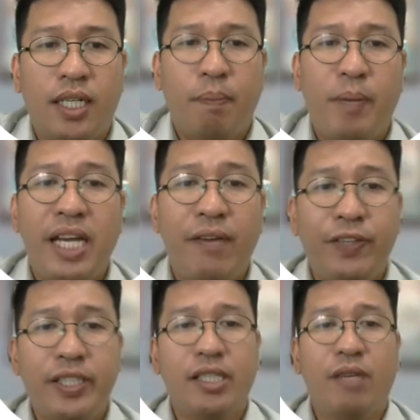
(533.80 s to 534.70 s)

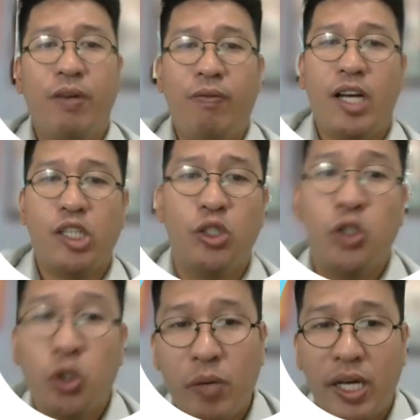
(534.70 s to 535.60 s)
Benefits of reflection
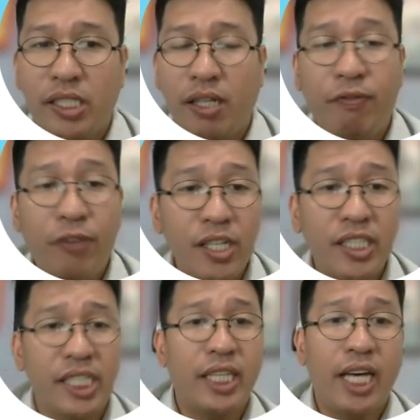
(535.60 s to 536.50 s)
to oneself.
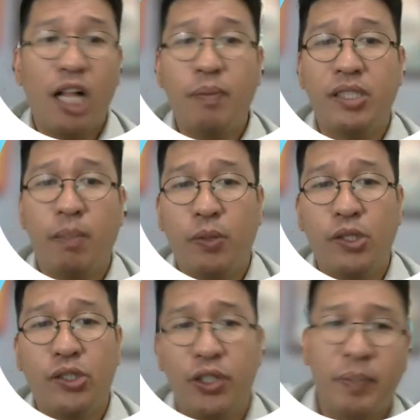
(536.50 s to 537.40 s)
First, it helps the
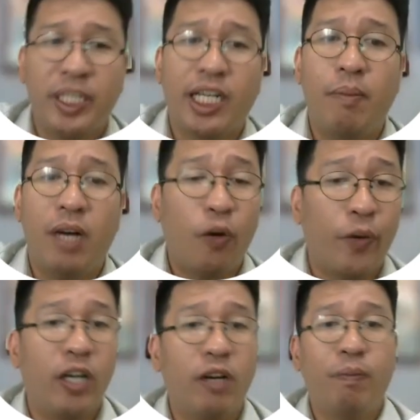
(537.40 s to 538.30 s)
person become
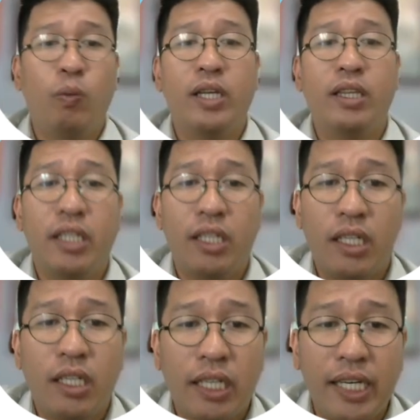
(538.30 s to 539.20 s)
aware of what
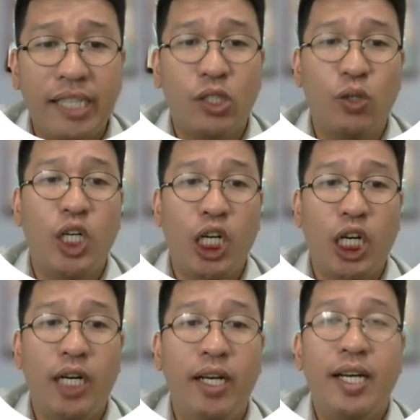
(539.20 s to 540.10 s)
his or
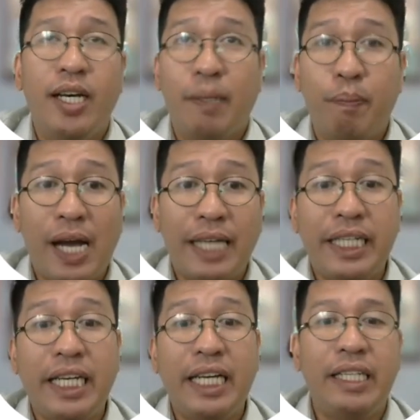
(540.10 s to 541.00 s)
her
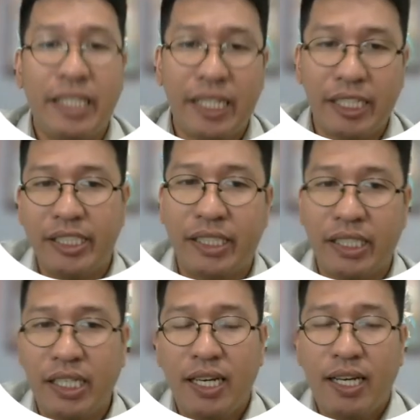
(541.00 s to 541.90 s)
body needs.
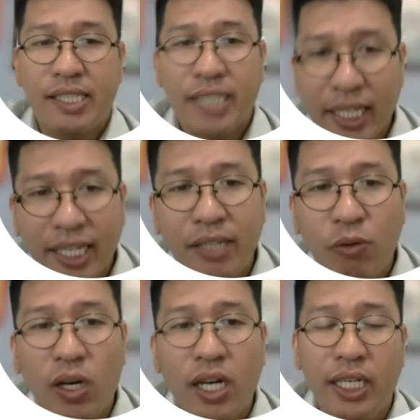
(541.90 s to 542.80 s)
Second
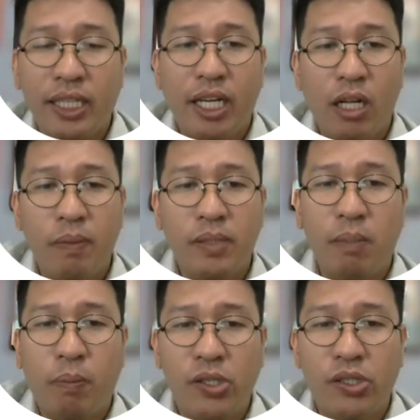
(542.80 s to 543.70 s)
one, it helps the
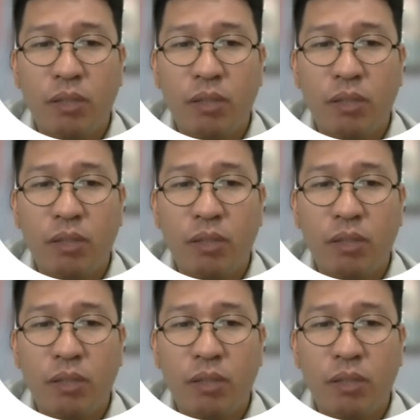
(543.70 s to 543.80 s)
person